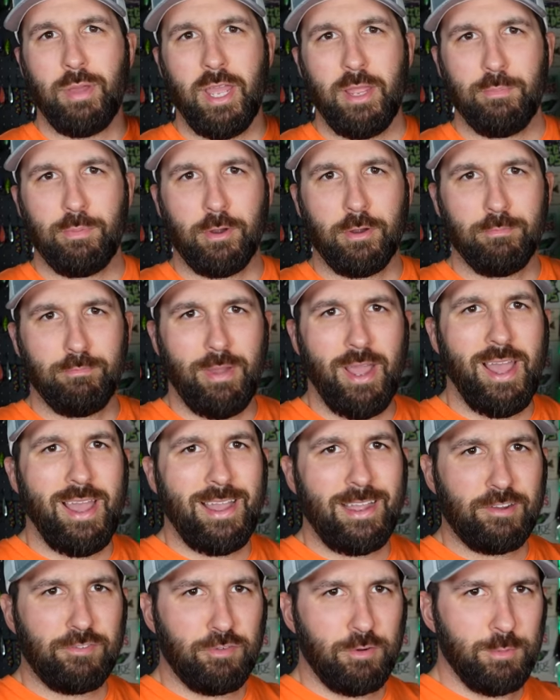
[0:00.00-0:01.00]
paper
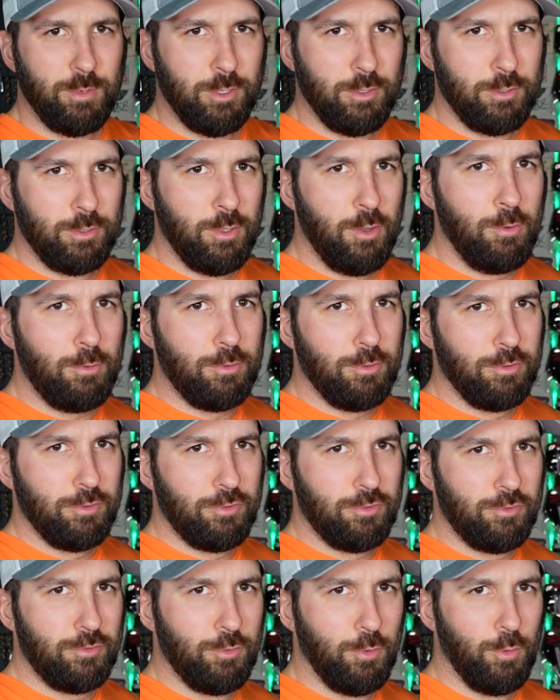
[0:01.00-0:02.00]
bag from a local
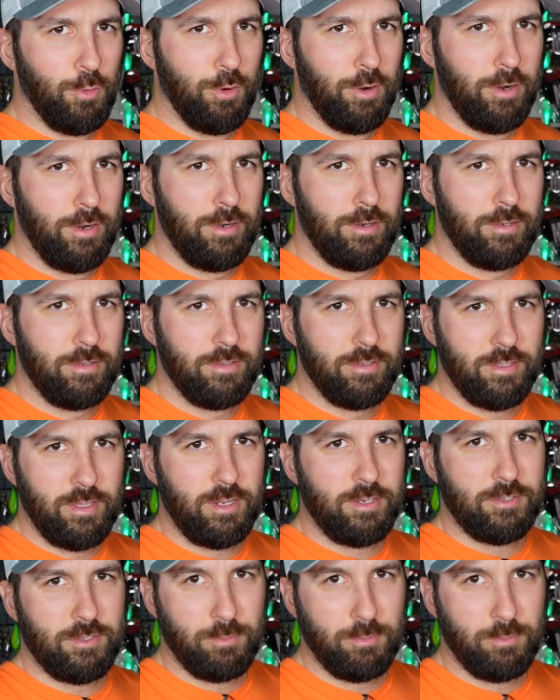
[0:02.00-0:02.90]
store. You gotta